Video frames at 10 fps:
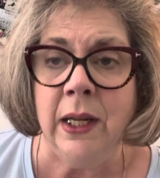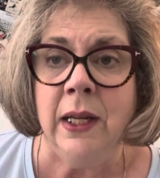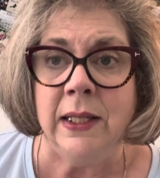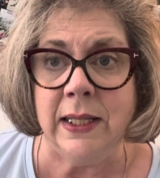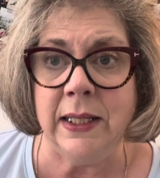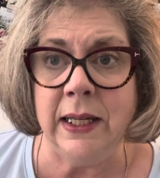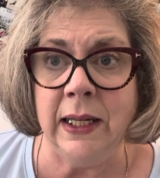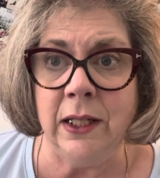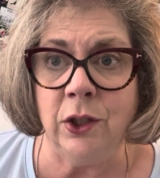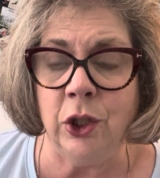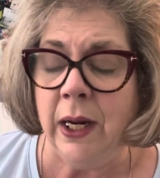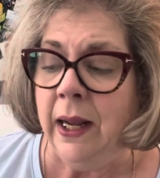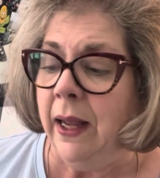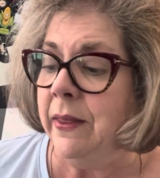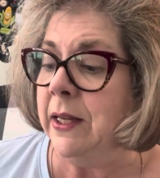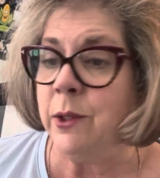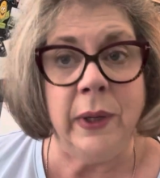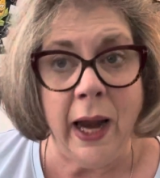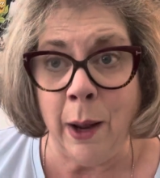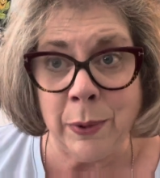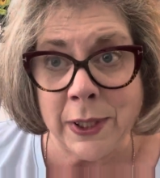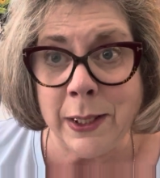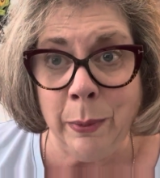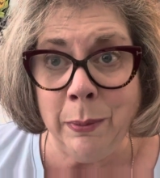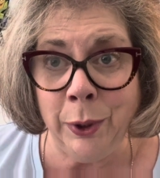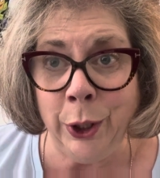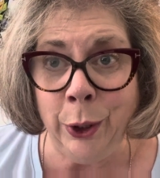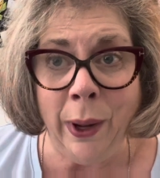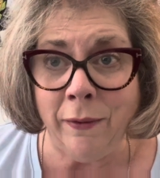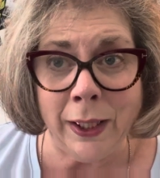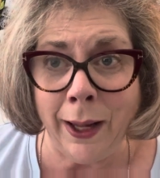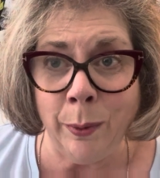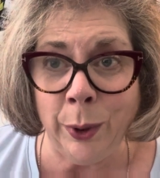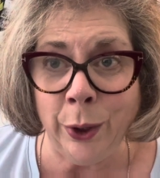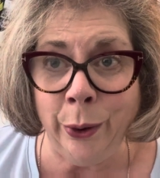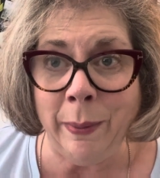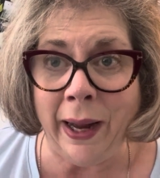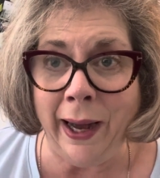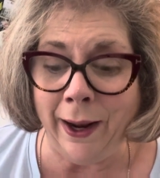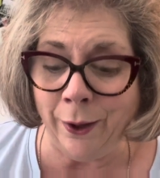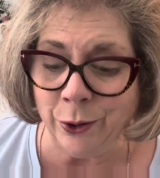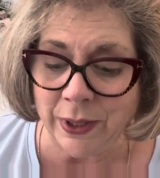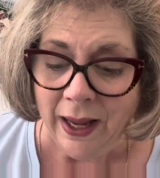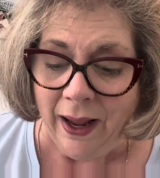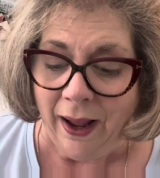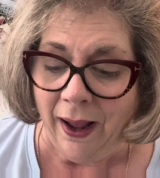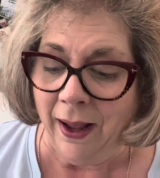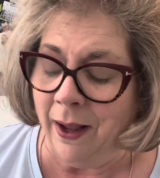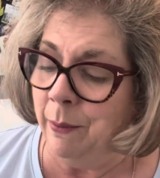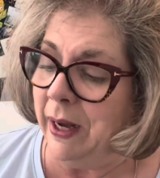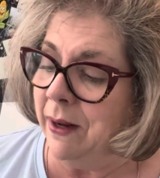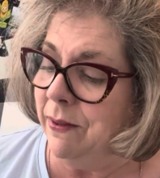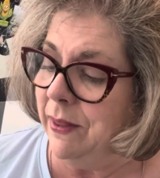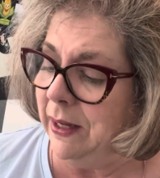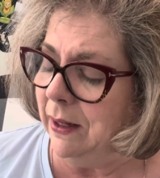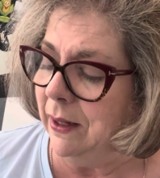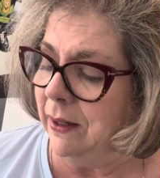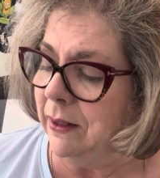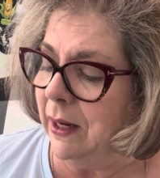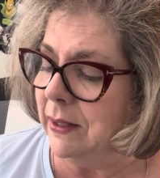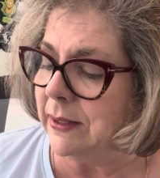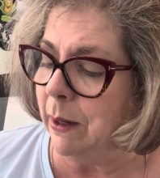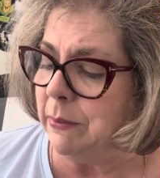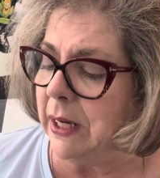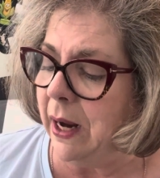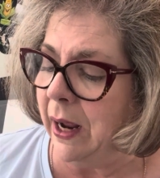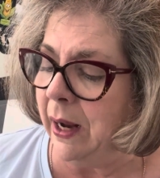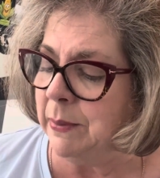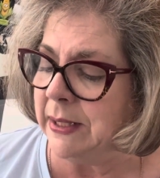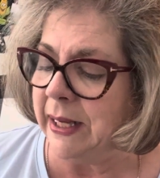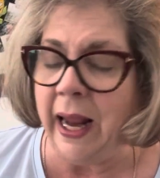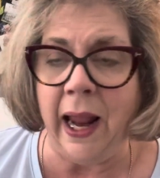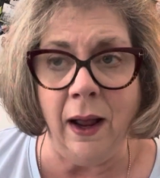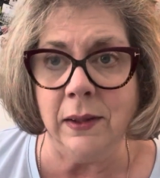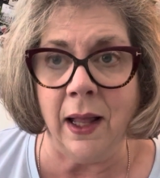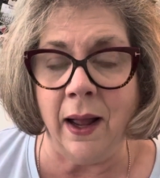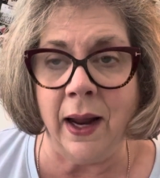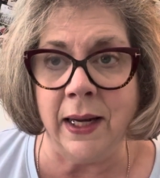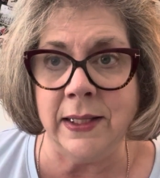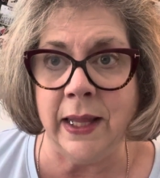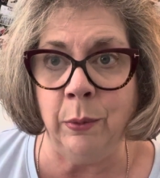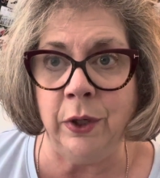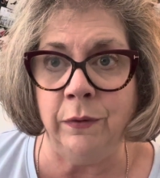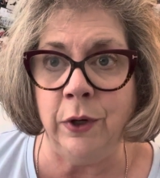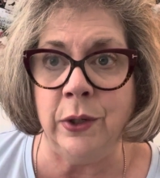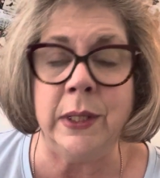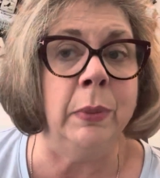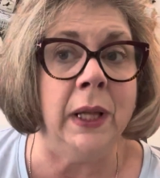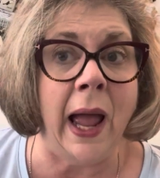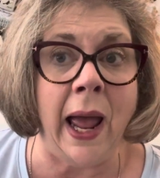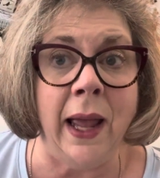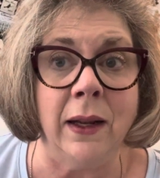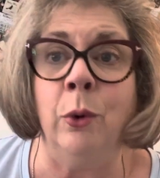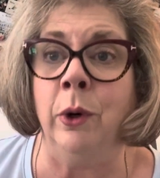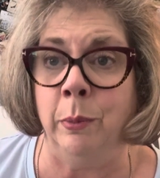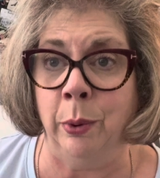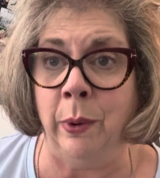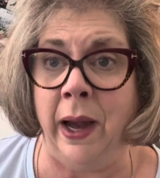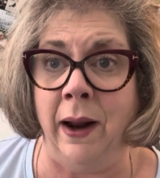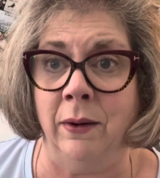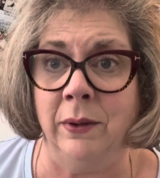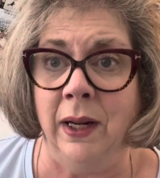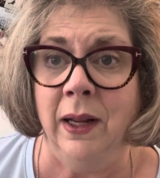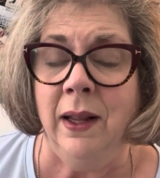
to stitch. This one happens to be blue. I have a lot of blue in my house. And then sometimes the outlines, they would have used a black or brown